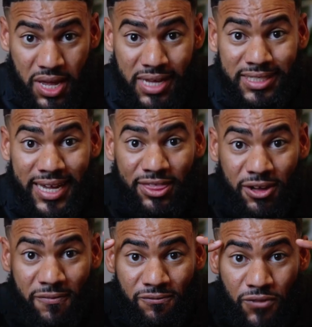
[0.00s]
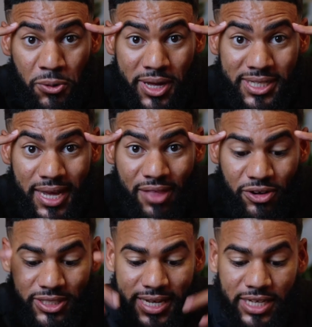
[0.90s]
is to get their focus and their
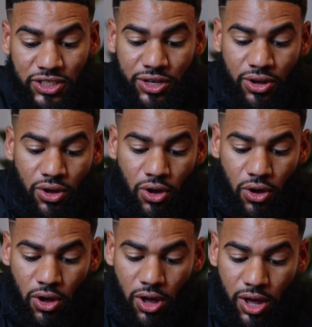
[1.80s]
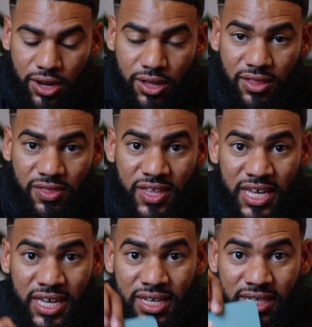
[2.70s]
attention on
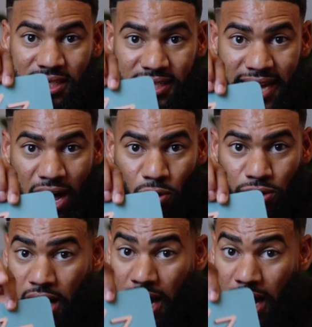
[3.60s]
the sound.